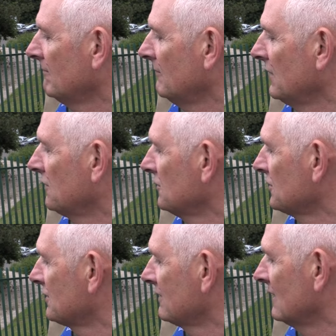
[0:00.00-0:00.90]

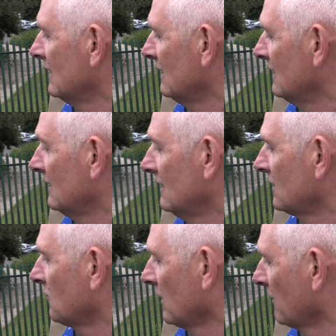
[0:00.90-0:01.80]
because
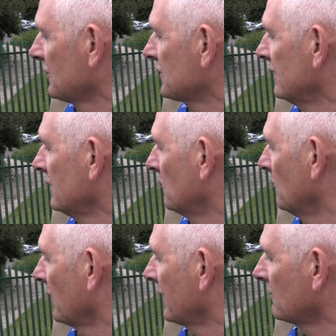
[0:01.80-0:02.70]
quite obviously you were
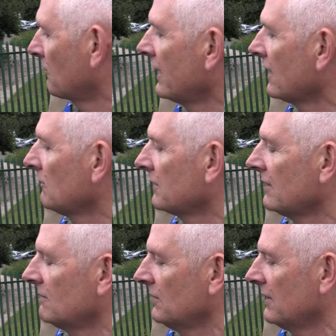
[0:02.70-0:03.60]
working the radar with
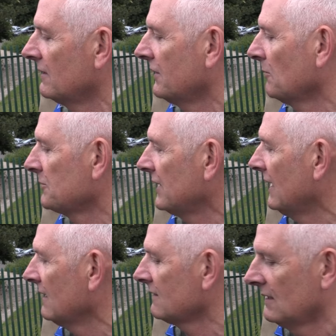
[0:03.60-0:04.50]
the opposite
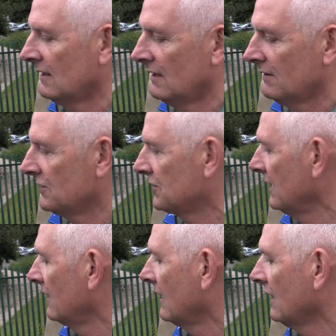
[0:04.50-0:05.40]
hand, the
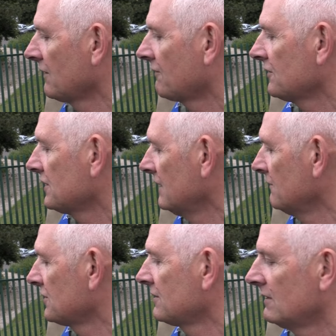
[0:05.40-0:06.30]
stick and the thrust
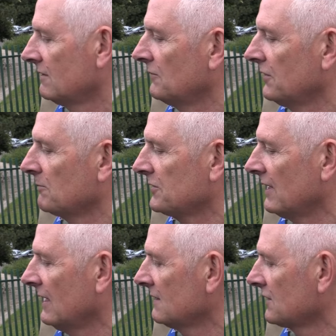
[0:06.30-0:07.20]
levers with the
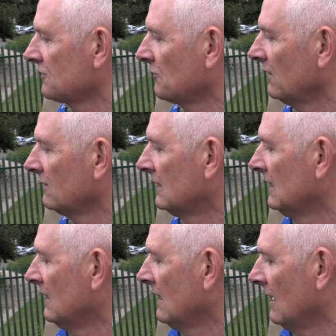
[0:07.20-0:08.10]
opposite hands as well.
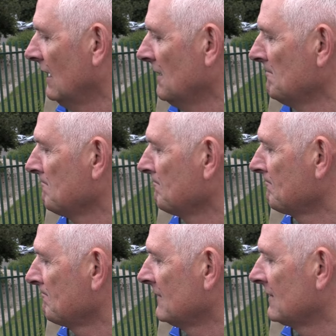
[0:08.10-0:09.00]

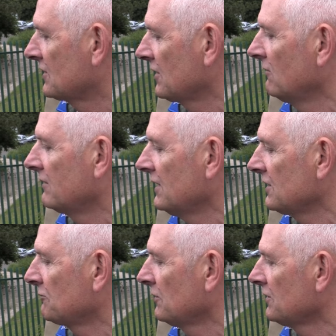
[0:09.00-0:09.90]
So
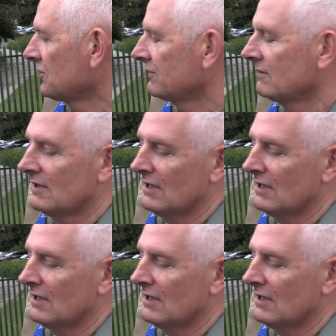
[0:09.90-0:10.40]
this was